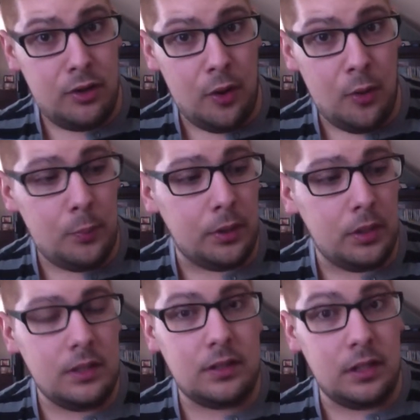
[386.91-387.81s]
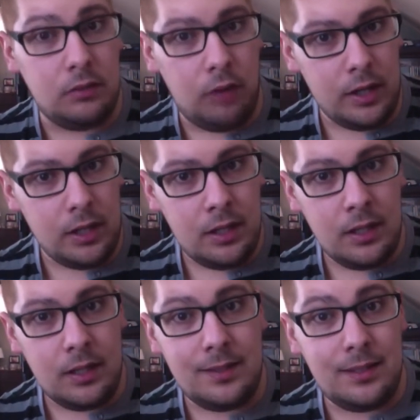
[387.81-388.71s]
No, but it did whiten
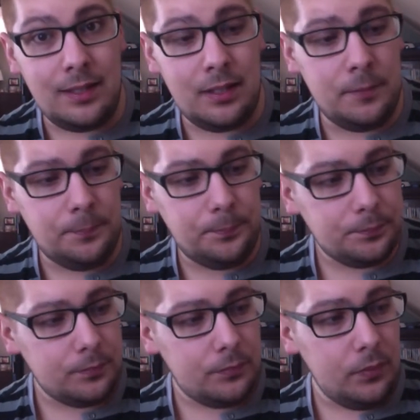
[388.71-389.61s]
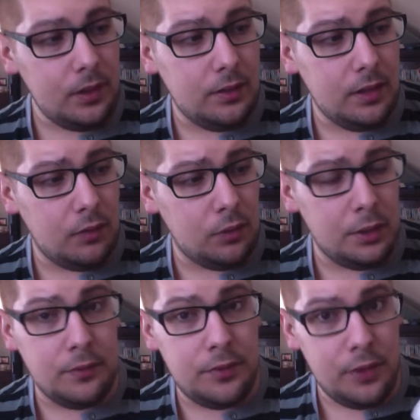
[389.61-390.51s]
it. It did get
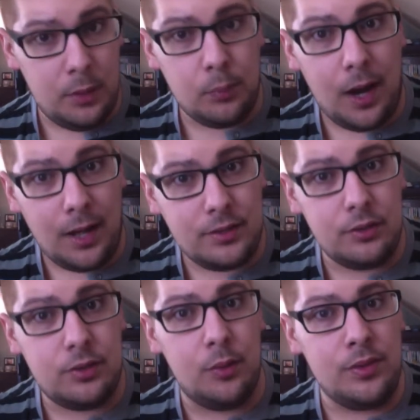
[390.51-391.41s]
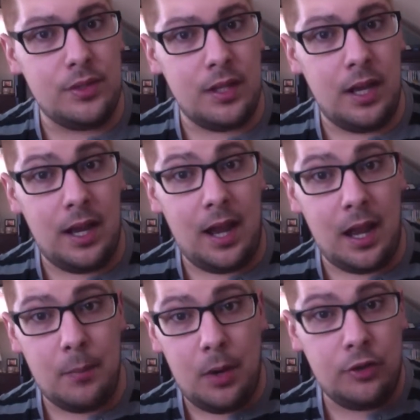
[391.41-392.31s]
rid of the brassy tones in it, and I
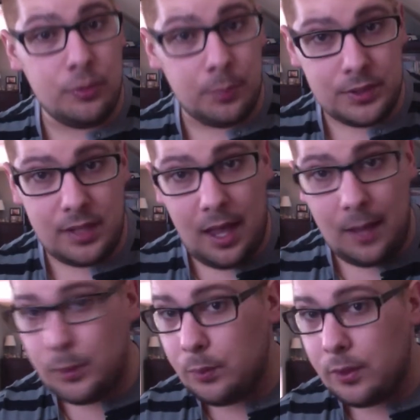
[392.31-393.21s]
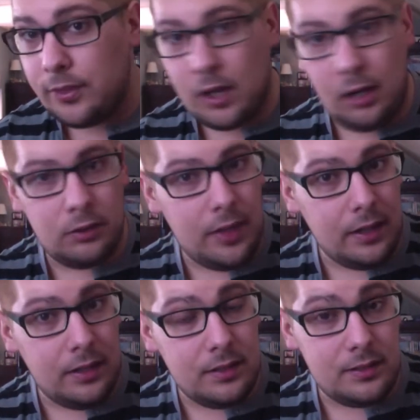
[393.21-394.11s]
am 100% happy with the color
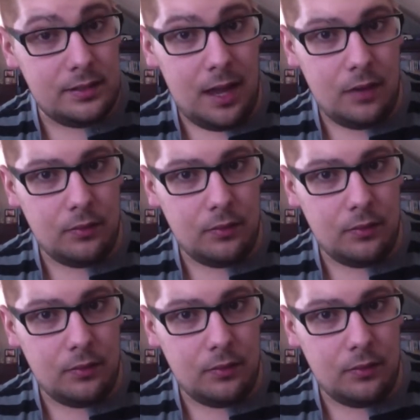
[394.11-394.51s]
that it is now.